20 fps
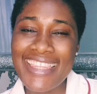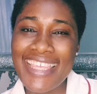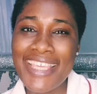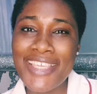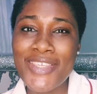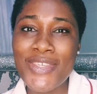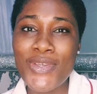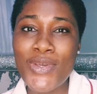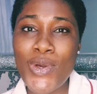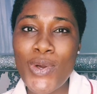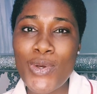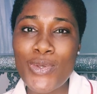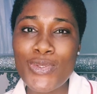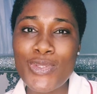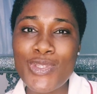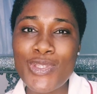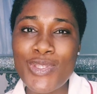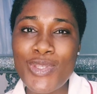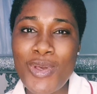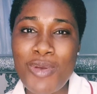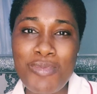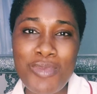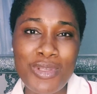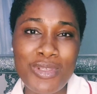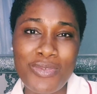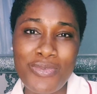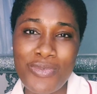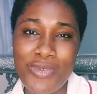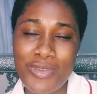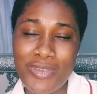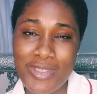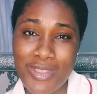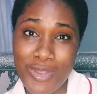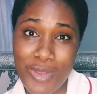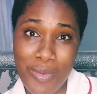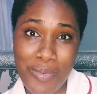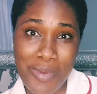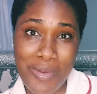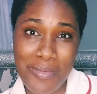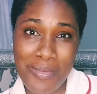Thank you all so much for
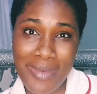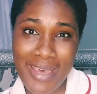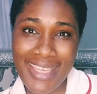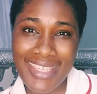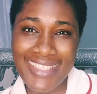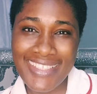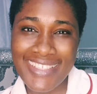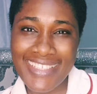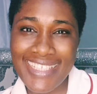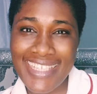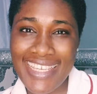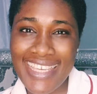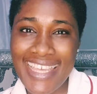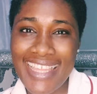stopping by today,